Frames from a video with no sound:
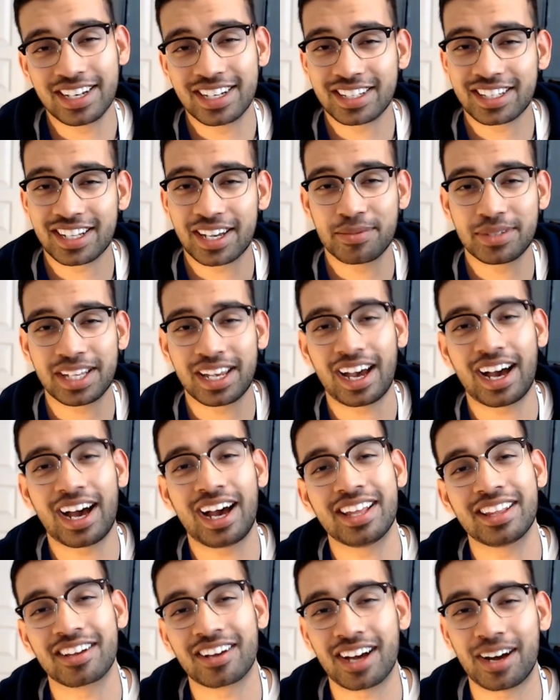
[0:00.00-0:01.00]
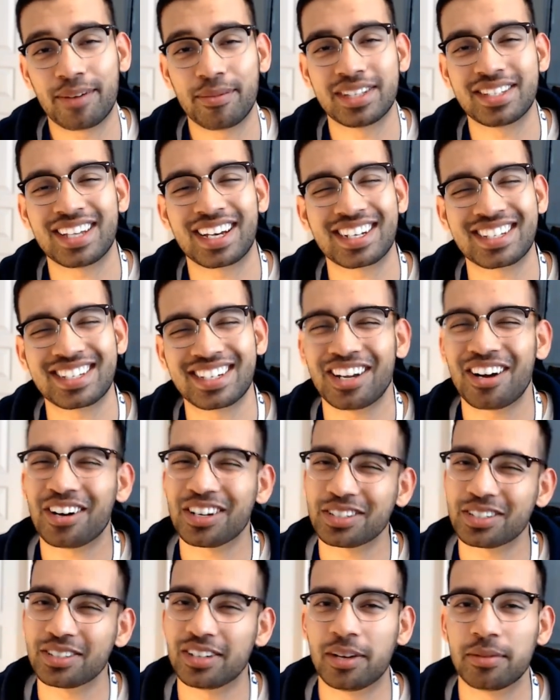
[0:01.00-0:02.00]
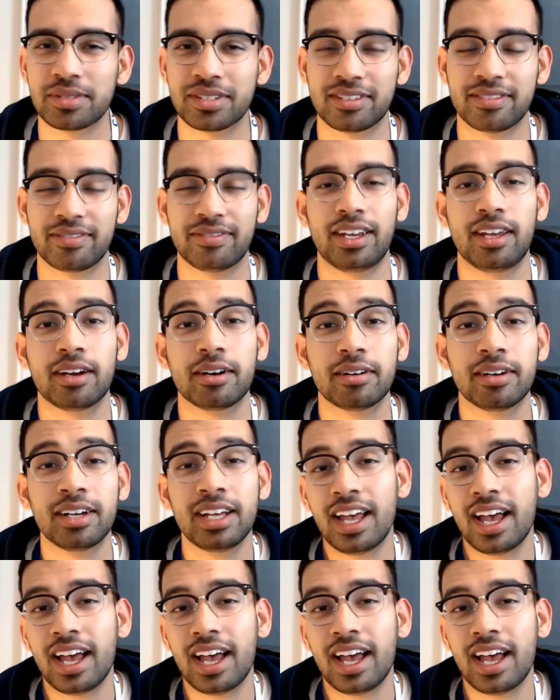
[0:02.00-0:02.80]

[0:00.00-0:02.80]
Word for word: Just come say hi in the comment section. It also helps this video